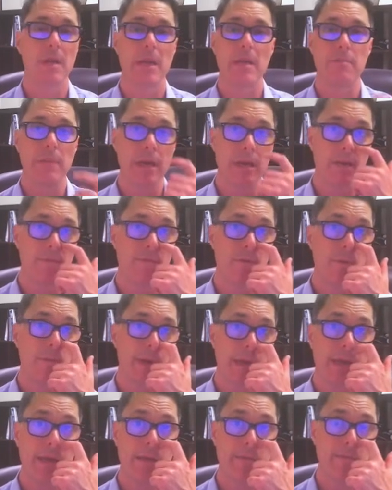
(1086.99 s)
And many of you
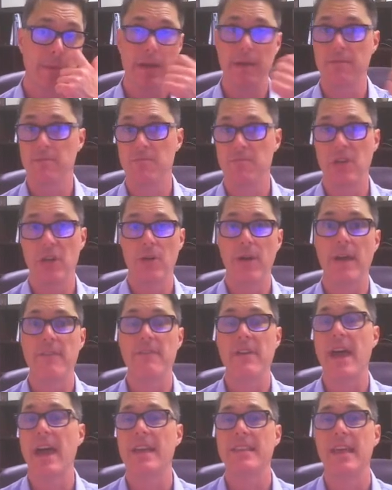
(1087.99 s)
may, have
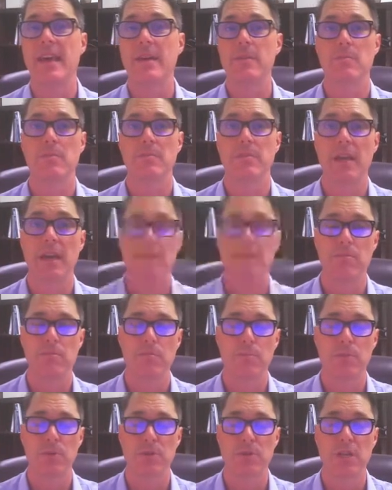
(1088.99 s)
had that
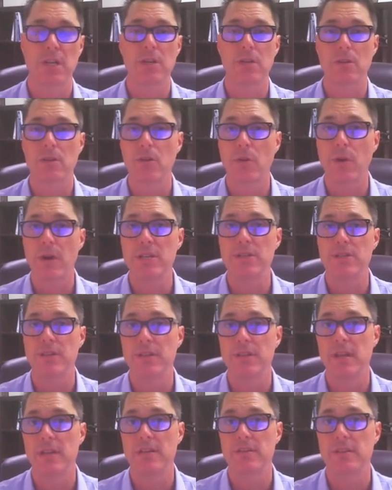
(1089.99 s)
particular
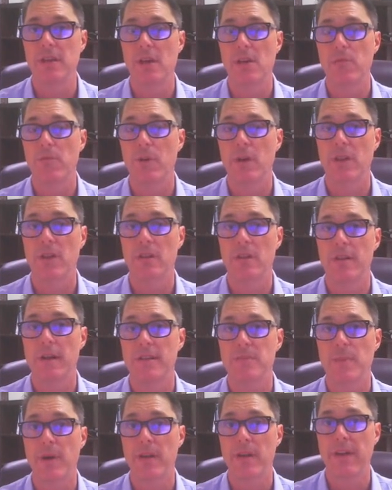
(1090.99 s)
question that one of the
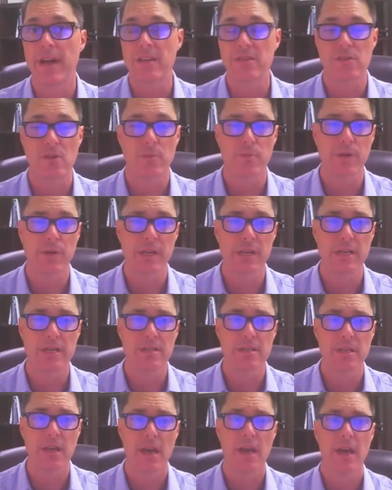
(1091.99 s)
clients might have asked. So
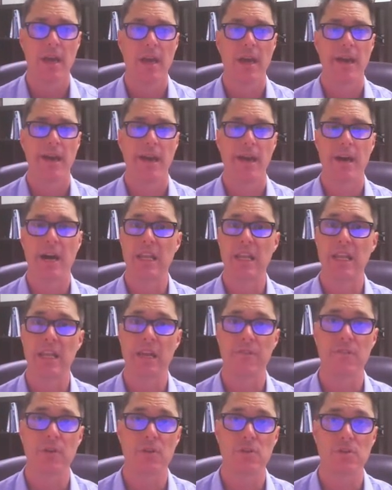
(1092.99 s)
please, I
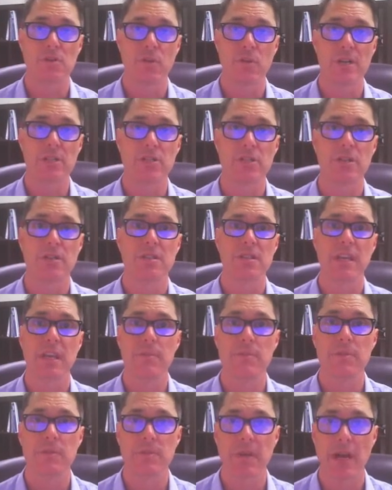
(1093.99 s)
love those questions.
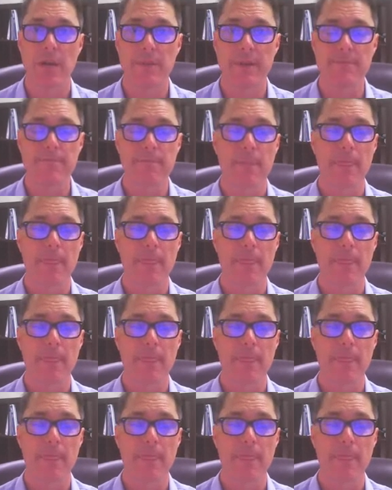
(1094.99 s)
Keep them coming.